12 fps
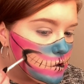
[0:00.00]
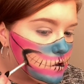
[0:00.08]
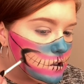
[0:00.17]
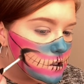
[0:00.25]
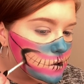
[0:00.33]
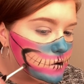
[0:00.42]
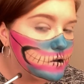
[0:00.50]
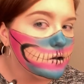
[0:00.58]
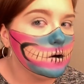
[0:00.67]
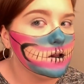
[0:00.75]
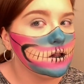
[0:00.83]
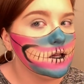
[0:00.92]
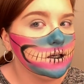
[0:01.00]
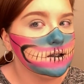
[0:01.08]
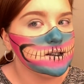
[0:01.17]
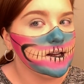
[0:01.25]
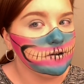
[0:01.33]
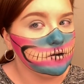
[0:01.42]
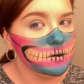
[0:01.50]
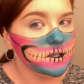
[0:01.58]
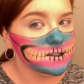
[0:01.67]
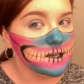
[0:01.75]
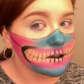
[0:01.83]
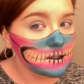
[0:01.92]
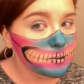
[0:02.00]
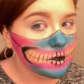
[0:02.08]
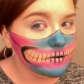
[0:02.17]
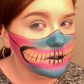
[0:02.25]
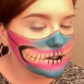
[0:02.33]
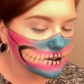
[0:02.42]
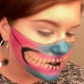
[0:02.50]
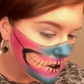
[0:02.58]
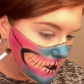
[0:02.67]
Now you see why the line doesn't have to be exactly perfect.